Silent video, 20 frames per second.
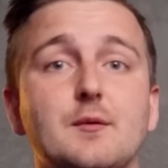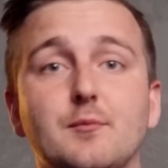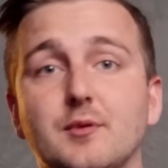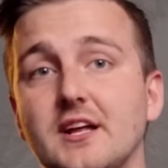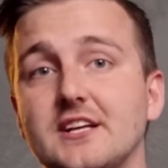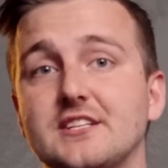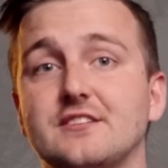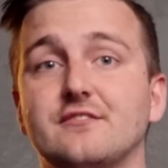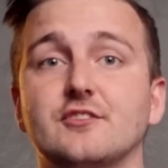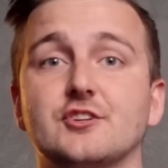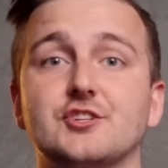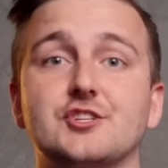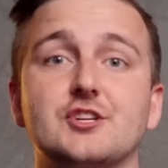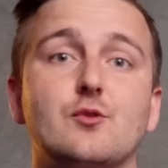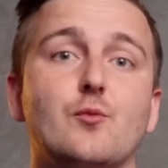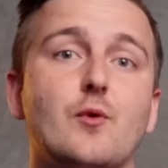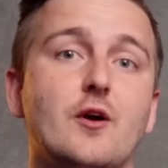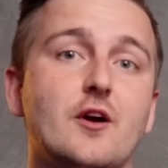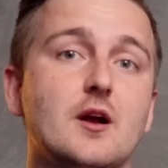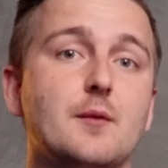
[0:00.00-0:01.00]
Plus
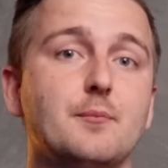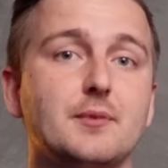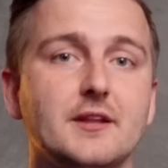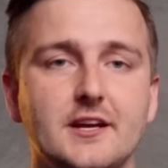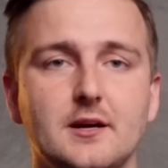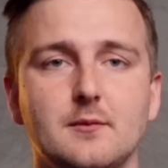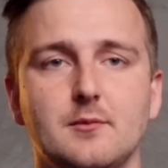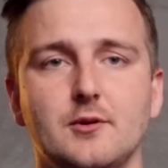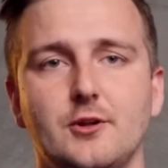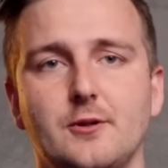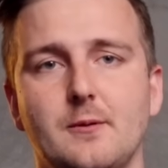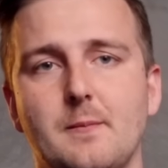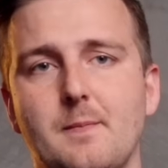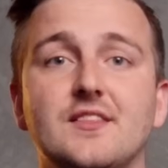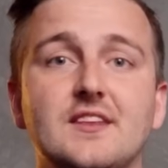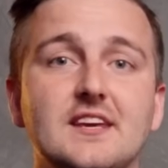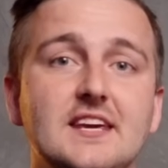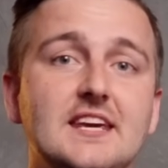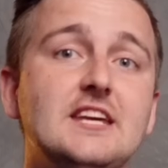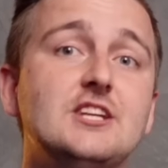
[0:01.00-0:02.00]
version where applicable.
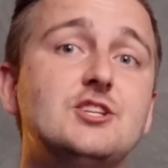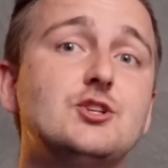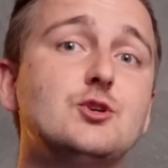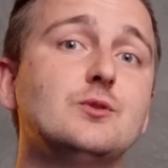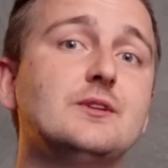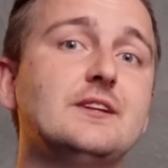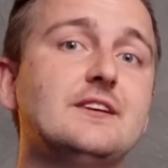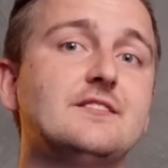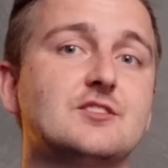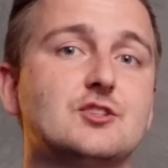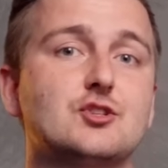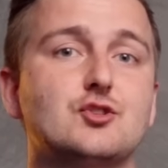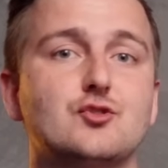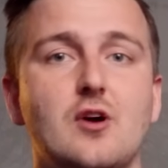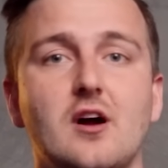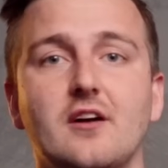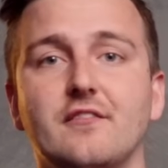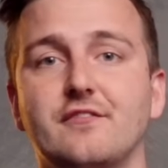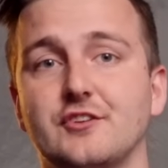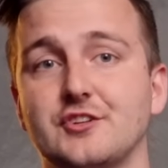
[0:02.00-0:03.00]
The E2 leaves a
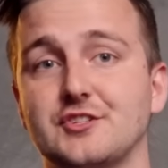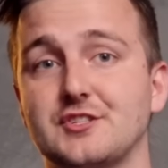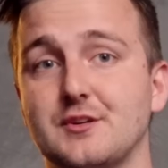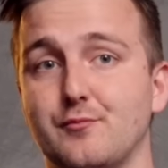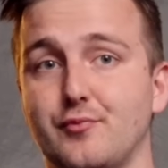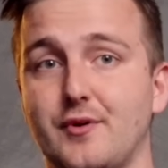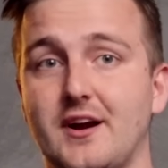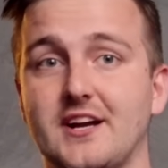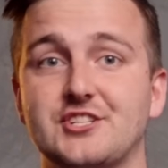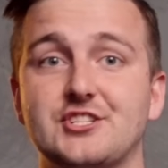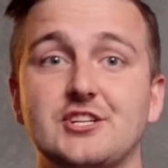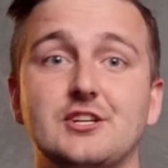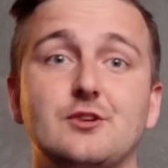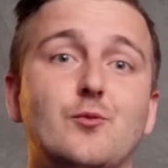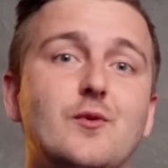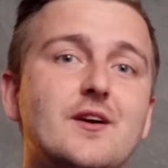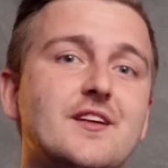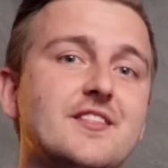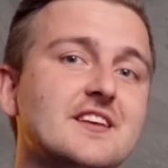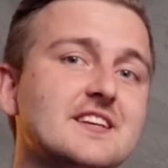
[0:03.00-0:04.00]
strong first impression
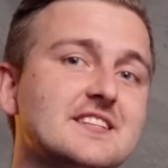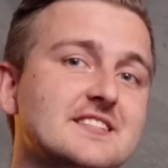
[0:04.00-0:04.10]
with